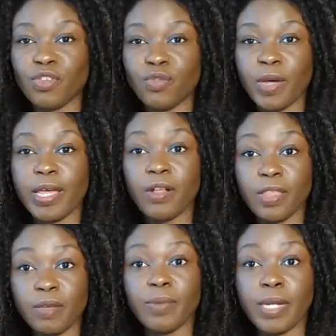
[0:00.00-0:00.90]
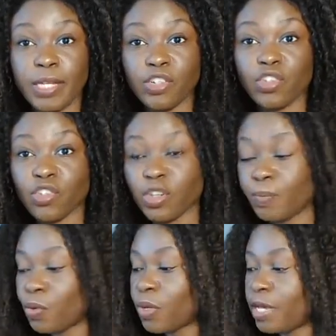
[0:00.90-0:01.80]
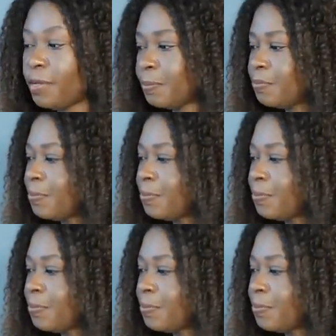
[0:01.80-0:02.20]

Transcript: to a healthy relationship. Okay.